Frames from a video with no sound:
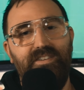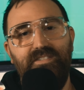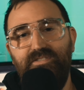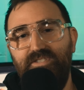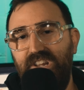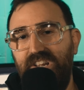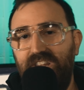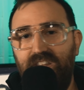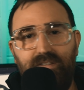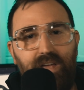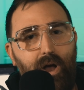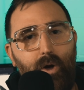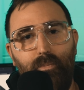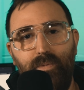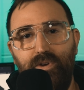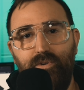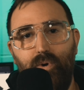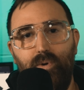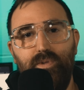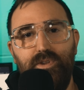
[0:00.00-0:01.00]
Just help me
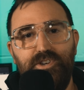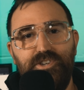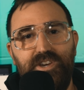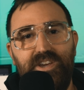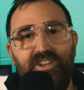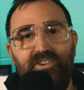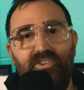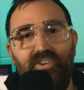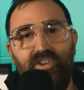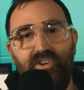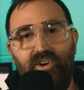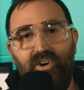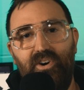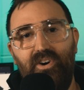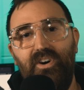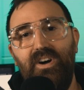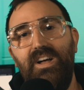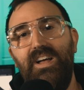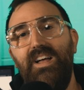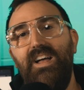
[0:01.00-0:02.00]
grow the channel at all.